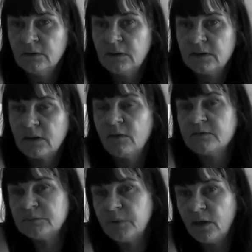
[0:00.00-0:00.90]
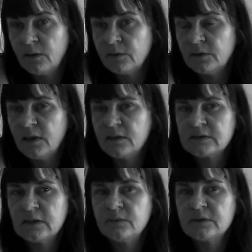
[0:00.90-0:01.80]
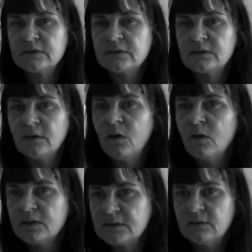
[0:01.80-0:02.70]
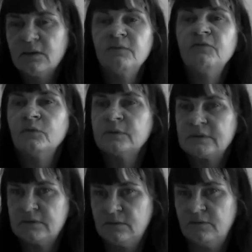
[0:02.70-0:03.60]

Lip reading: They go to Byron, and so it's an influence,